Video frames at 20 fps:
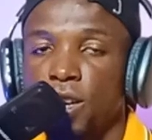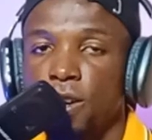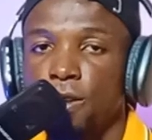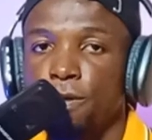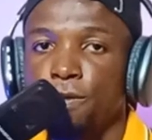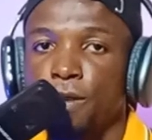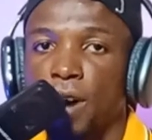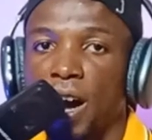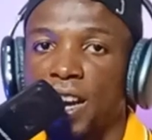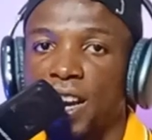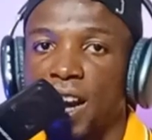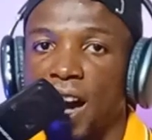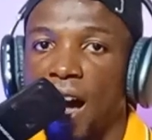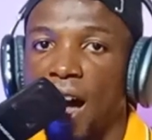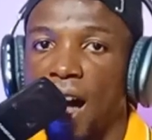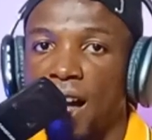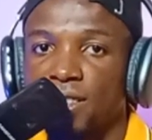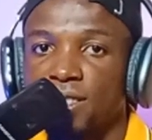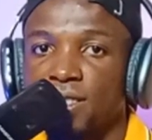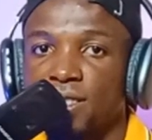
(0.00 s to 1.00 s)
If an
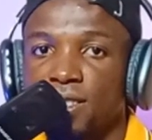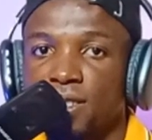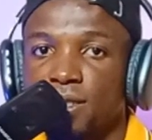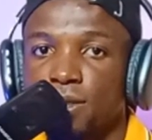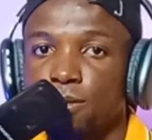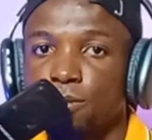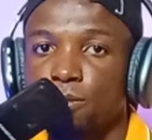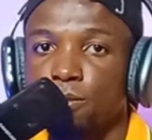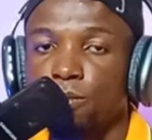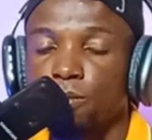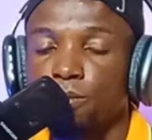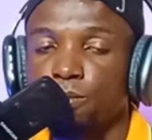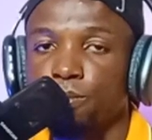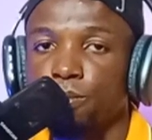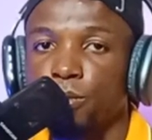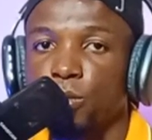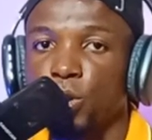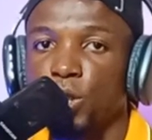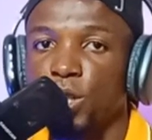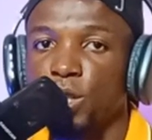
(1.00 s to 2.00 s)
ad
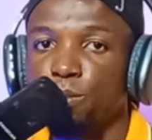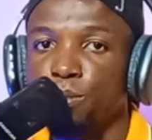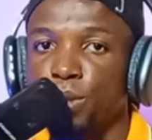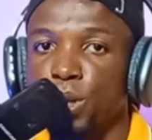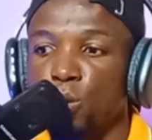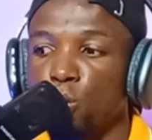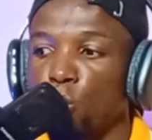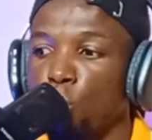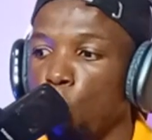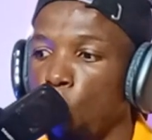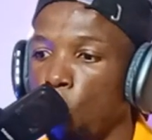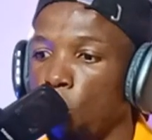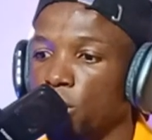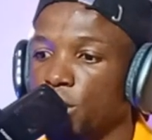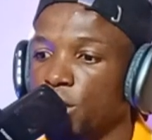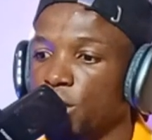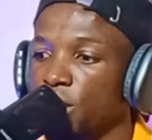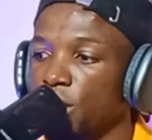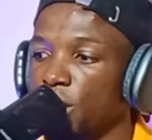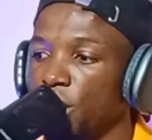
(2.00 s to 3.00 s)
is being
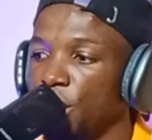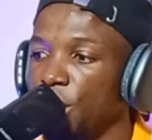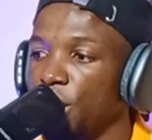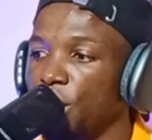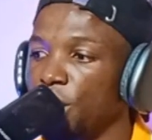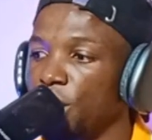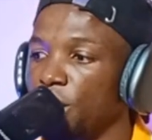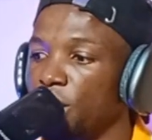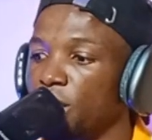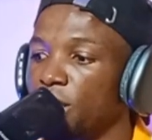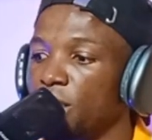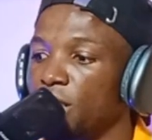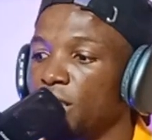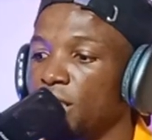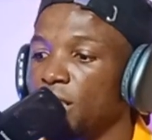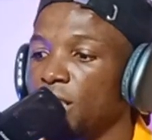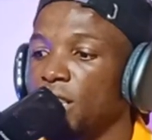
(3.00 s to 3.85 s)
watched in